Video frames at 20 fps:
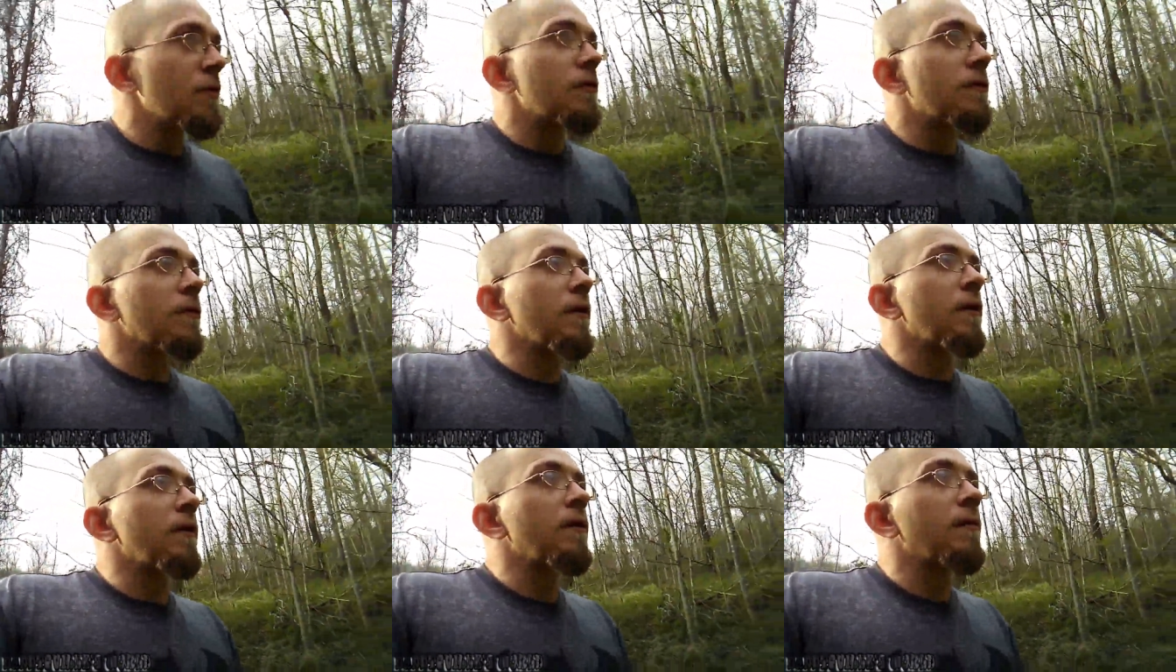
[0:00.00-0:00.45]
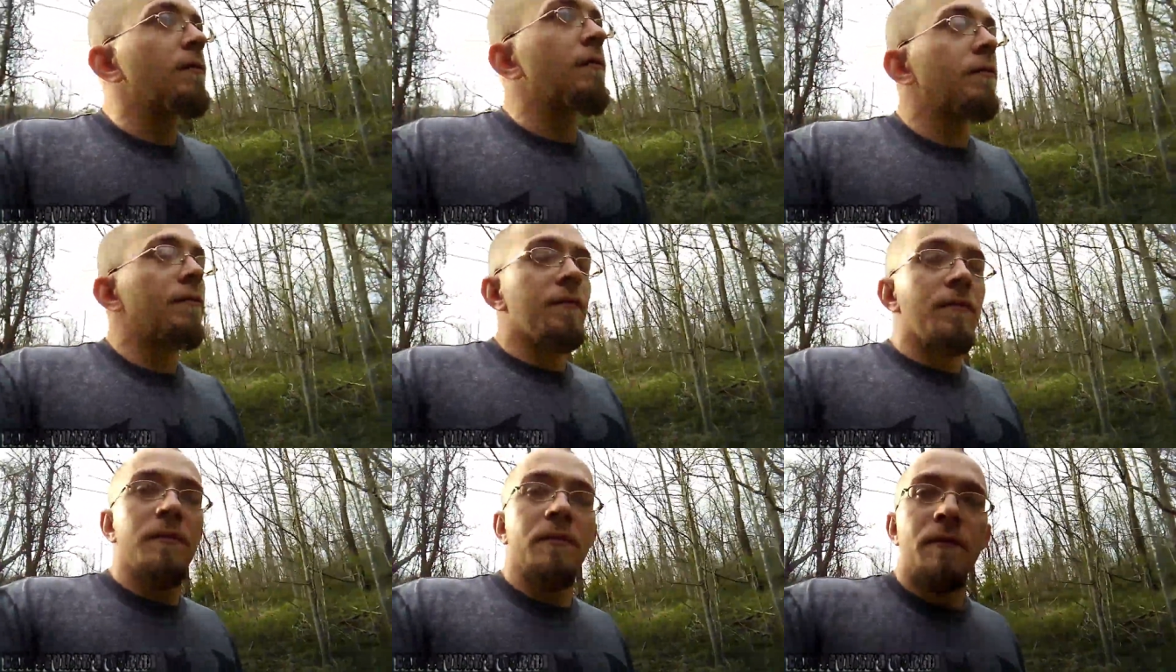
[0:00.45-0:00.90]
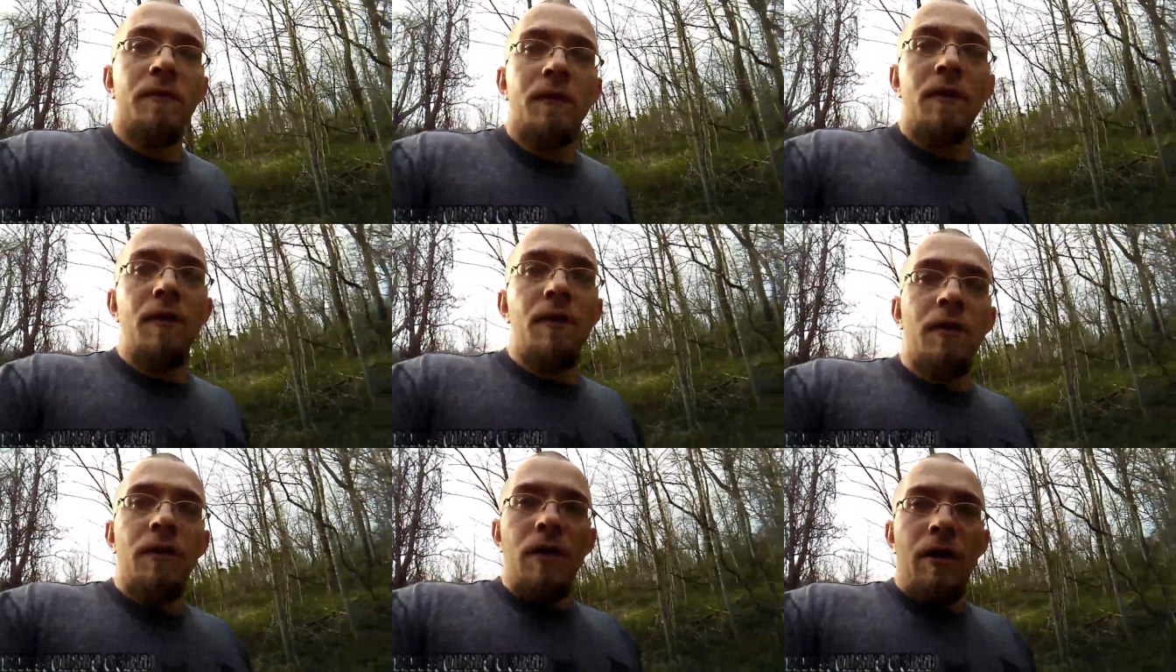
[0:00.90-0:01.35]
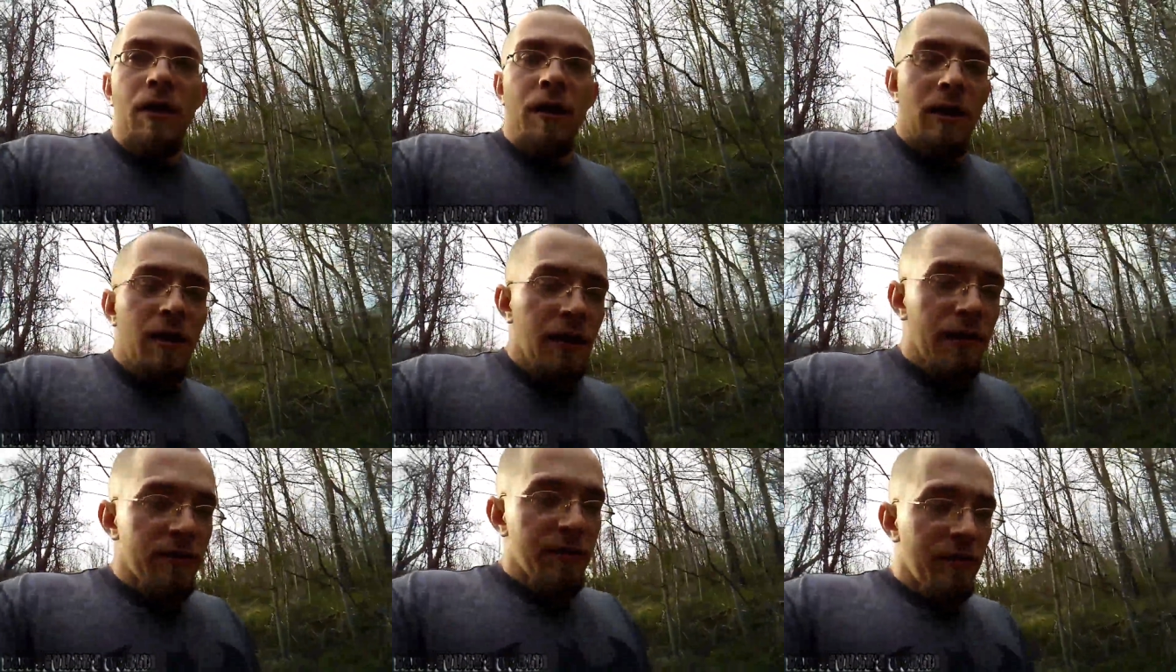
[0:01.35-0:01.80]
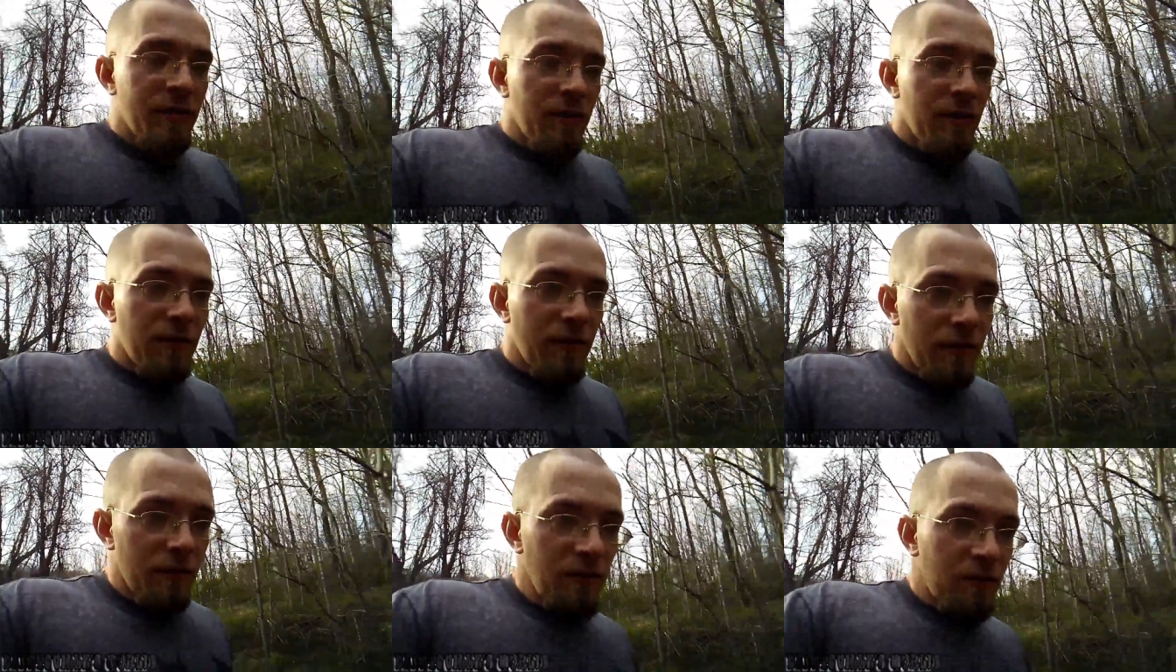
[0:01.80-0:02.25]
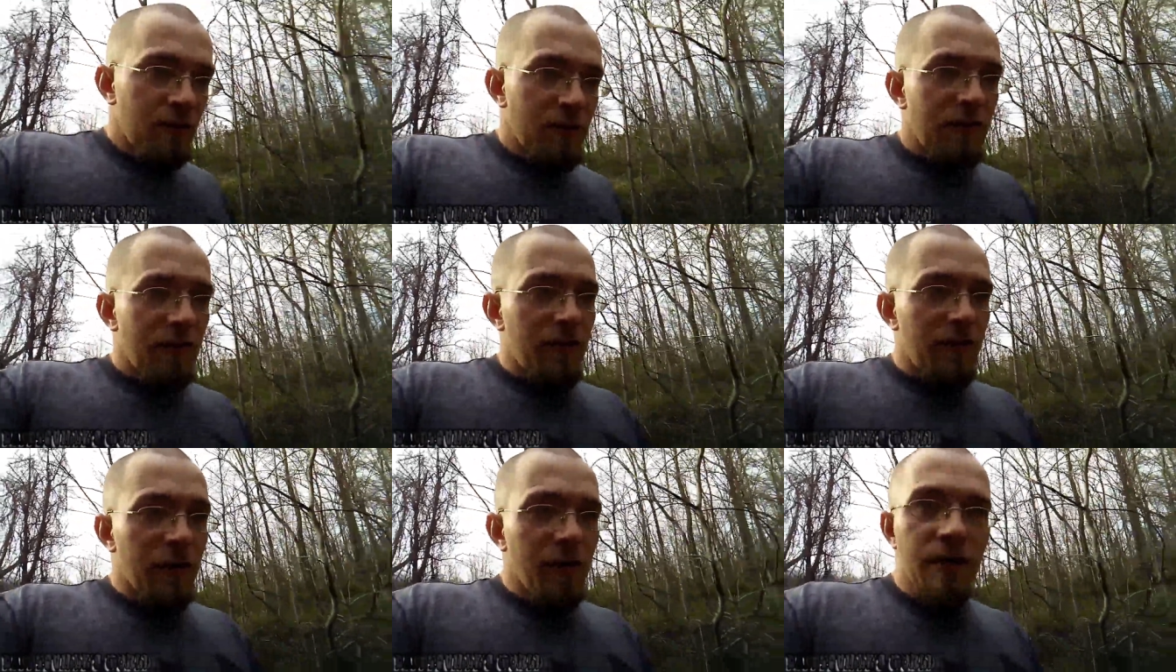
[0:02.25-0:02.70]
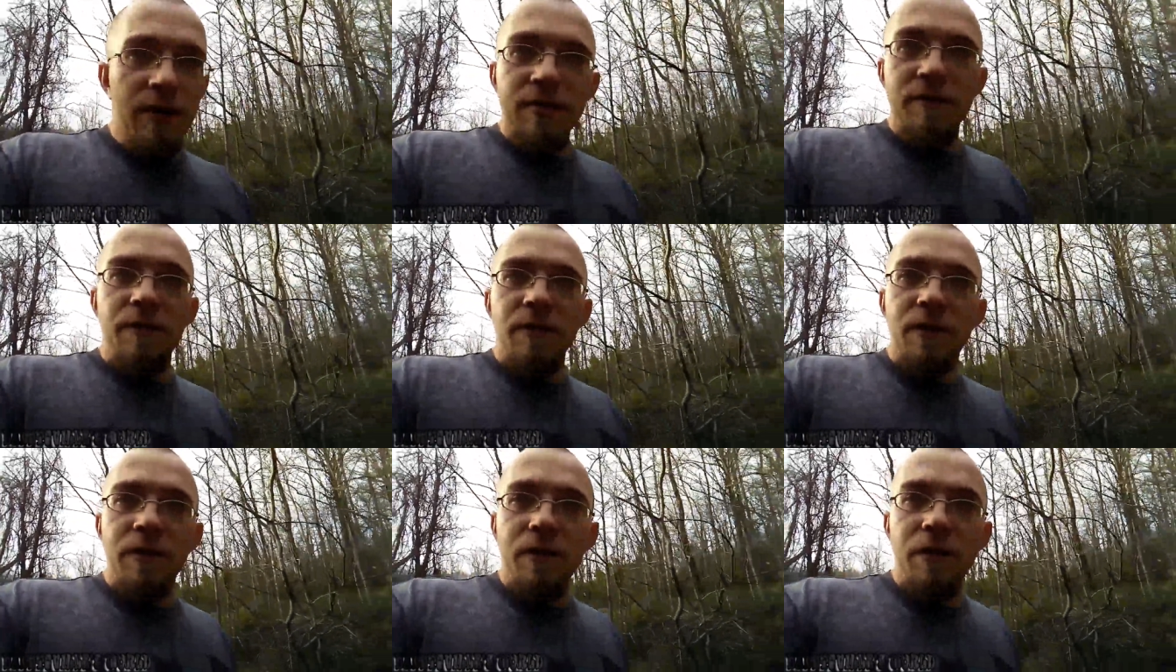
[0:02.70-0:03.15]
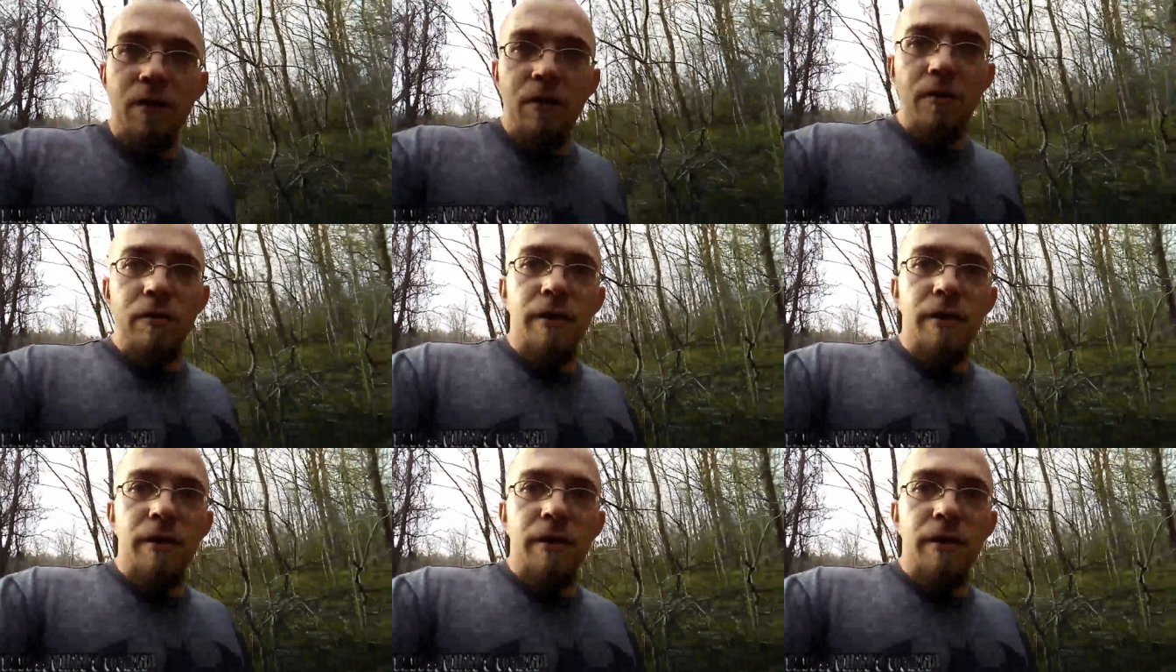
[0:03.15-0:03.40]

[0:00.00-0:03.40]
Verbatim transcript: So, see y'all in the next video.